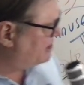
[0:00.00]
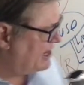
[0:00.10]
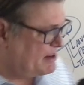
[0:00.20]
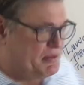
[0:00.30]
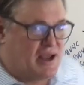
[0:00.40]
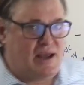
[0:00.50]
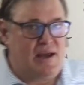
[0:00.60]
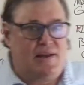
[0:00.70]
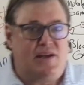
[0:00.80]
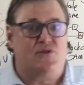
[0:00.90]
game.
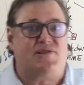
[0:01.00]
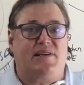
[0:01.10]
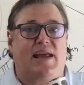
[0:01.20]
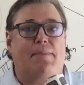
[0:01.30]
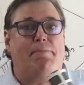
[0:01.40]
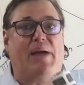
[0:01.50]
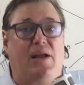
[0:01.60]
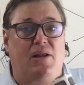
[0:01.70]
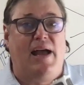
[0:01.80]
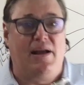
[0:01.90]
They used the name
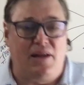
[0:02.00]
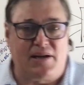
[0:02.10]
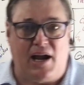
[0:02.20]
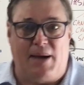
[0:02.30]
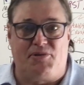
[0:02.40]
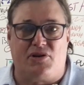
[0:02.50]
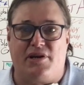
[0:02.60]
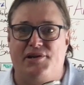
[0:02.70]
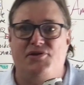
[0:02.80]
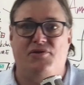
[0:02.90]
Bell Helicopter.
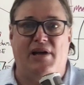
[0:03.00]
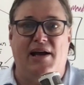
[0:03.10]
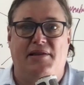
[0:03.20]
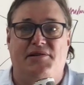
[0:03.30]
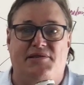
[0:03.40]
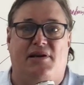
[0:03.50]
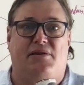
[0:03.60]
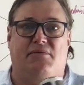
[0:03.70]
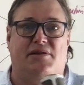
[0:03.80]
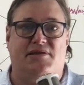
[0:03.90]
Can you do that? That's like
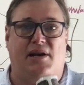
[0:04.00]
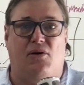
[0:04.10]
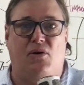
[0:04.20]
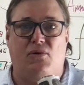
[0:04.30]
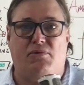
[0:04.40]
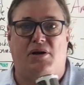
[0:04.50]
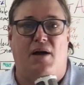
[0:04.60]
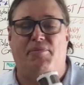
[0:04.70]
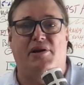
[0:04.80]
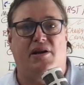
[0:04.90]
that's like a whole
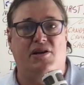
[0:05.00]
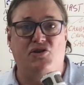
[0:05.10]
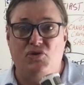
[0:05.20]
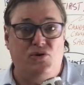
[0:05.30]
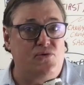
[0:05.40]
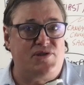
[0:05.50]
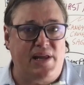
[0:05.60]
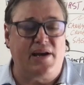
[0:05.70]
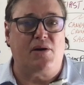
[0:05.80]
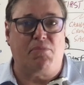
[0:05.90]
company. Can you use
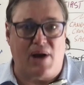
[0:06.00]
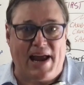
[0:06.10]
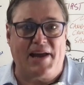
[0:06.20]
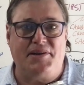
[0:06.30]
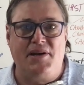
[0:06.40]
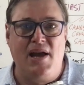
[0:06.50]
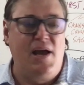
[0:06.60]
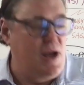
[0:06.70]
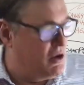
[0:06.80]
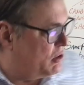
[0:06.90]
their brand?
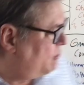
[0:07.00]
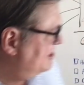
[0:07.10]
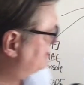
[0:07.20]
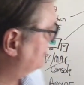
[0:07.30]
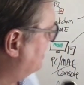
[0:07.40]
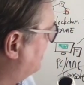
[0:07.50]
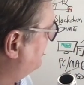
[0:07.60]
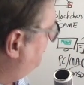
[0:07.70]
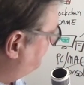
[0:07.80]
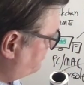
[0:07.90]
Well, once
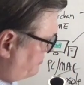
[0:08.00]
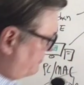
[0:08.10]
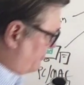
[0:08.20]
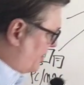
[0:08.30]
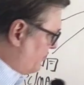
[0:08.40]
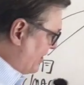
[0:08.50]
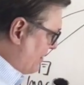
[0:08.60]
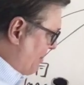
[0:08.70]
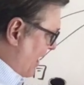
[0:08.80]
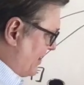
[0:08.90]
again, we
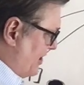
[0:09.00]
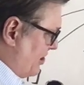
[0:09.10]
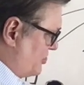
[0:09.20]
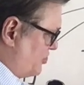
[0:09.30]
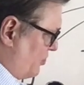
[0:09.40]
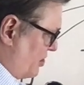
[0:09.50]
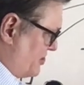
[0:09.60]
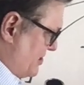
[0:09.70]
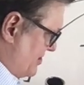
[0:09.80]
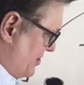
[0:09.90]
get back here to
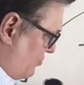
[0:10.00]
artistic